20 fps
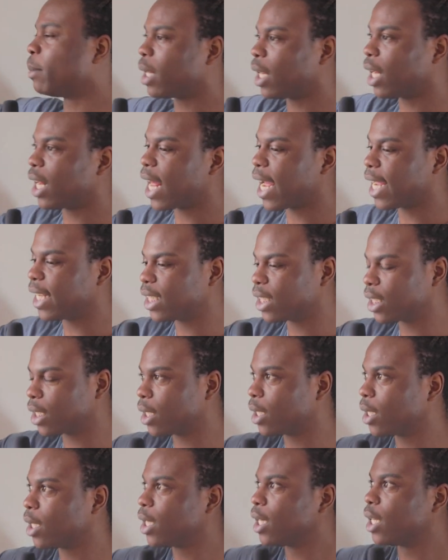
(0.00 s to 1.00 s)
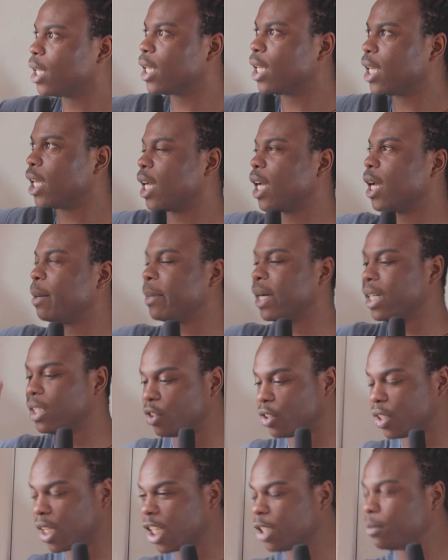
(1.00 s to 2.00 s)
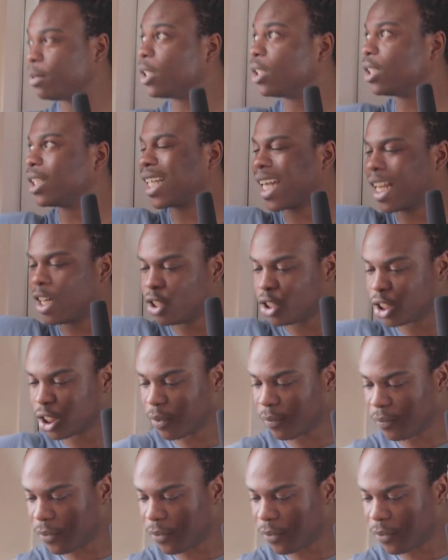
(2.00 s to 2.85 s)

light. And it's nice because it kind of just